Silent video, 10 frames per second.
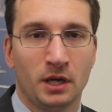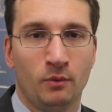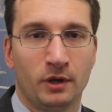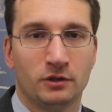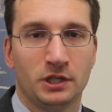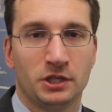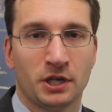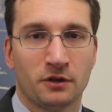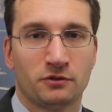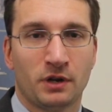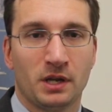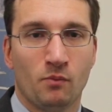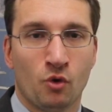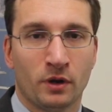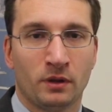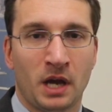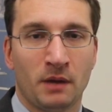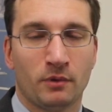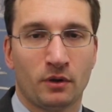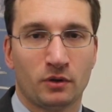we could see shares trading more in
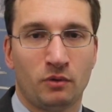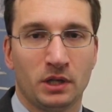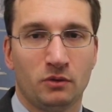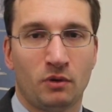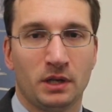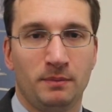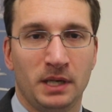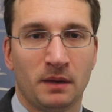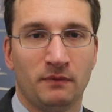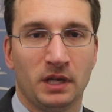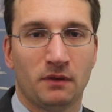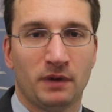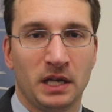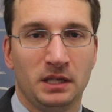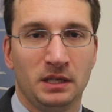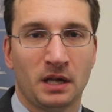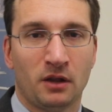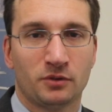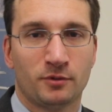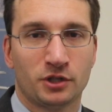line with our 2020 PMV of
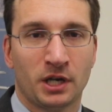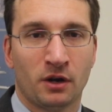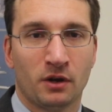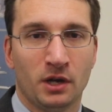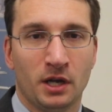$18 per share